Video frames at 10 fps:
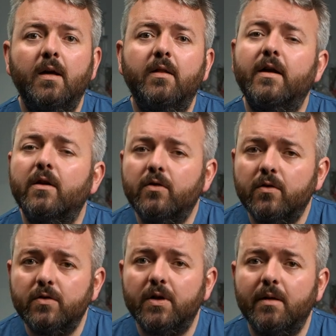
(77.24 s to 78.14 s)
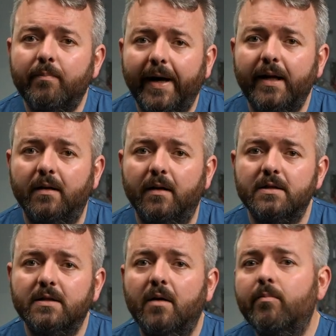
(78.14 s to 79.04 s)
They are usually
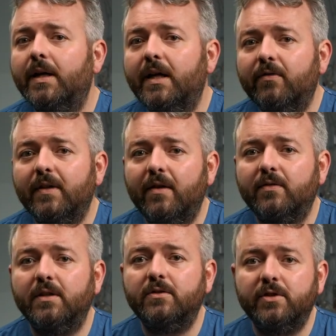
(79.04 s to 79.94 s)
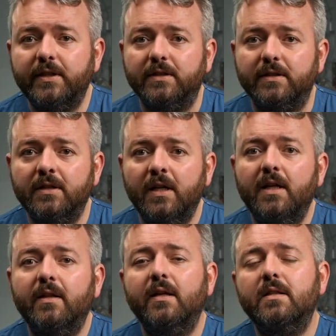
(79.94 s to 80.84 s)
painless, but if left untreated,
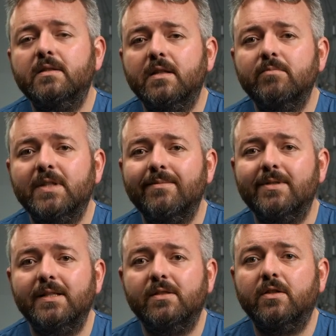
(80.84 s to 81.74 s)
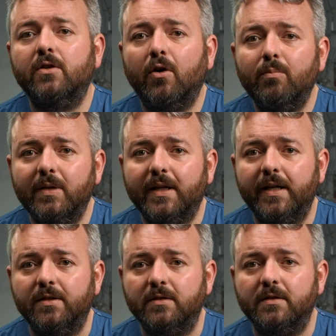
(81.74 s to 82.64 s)
they can sometimes lead to
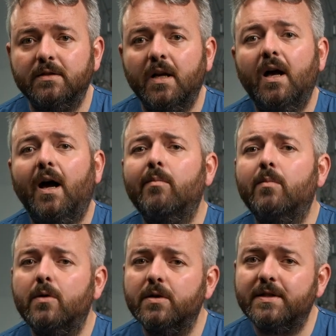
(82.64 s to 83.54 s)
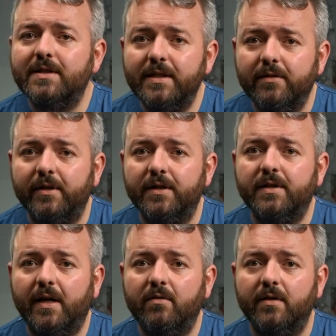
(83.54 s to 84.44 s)
complications and more serious
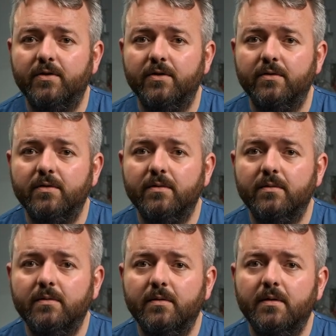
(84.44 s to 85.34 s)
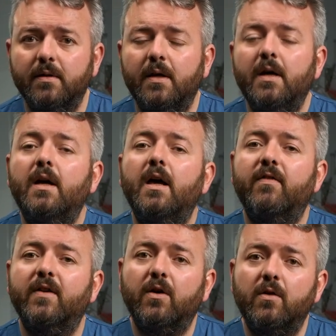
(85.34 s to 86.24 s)
health issues.
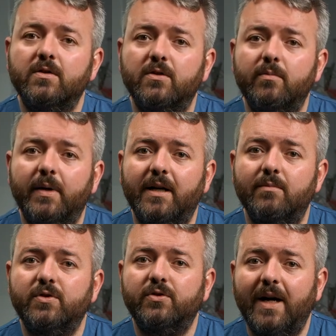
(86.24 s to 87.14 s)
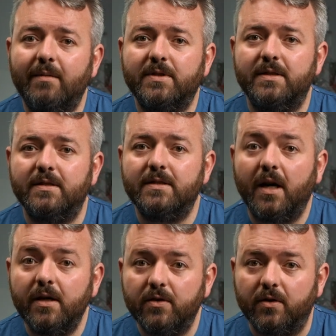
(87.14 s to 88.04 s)
If a gallstone becomes trapped
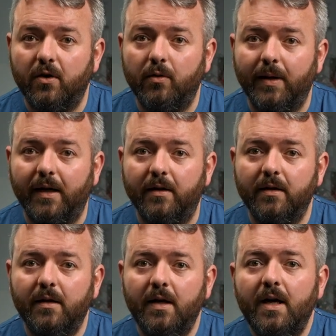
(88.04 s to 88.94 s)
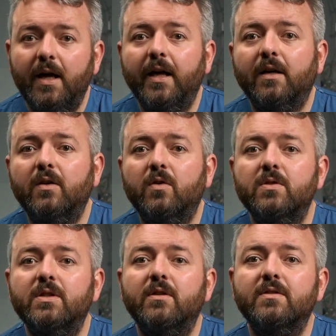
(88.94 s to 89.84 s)
inside your gallbladder, it can
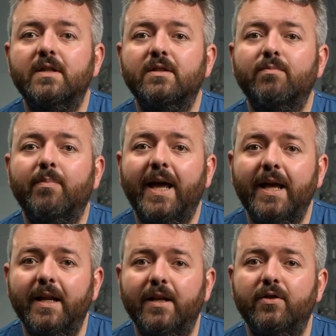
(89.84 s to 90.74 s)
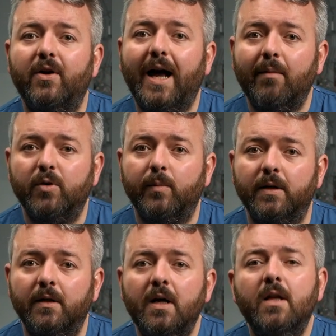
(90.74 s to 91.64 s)
cause the onset of pain in your
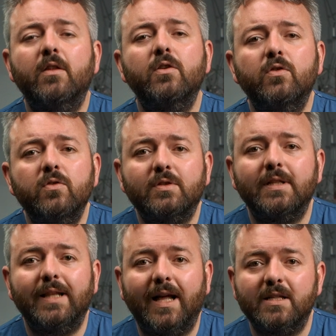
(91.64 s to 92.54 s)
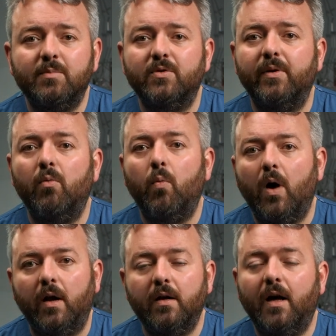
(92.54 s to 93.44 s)
abdomen that usually lasts between
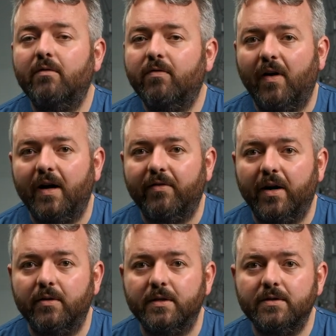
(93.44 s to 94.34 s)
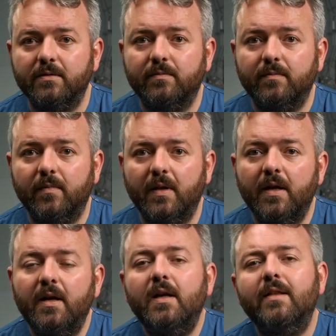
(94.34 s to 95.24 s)
1 and 5 hours.
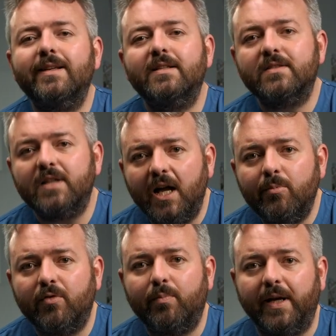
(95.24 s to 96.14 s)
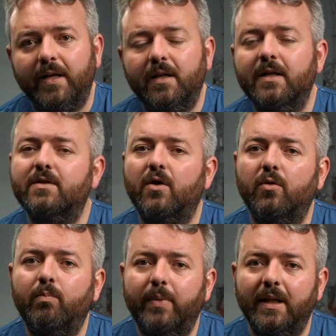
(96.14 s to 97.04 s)
This type of pain is
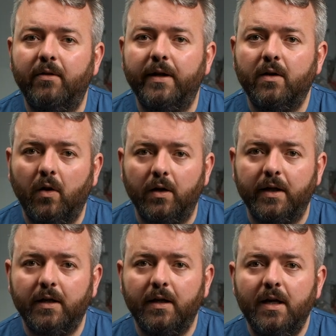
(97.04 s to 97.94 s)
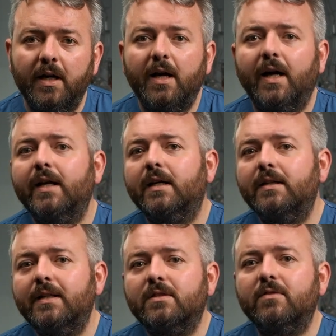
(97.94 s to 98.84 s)
called biliary colic, and it can
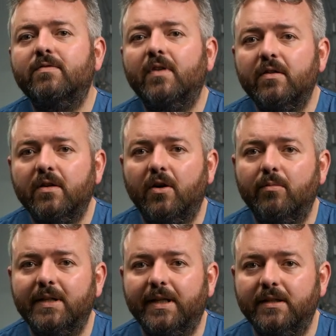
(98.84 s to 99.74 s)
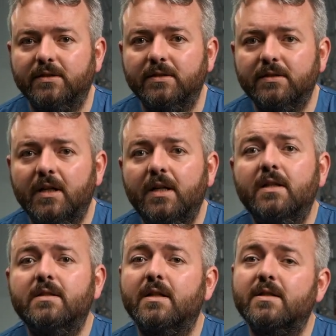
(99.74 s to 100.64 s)
lead to further complications
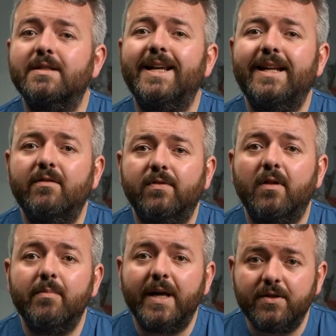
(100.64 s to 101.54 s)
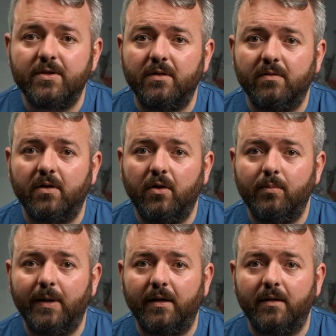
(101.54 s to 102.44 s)
such as inflammation of the
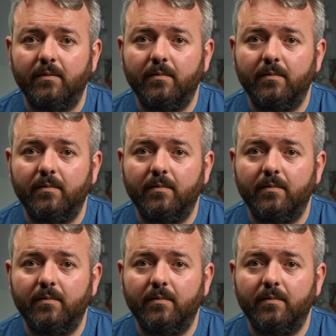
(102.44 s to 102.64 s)
gallbladder,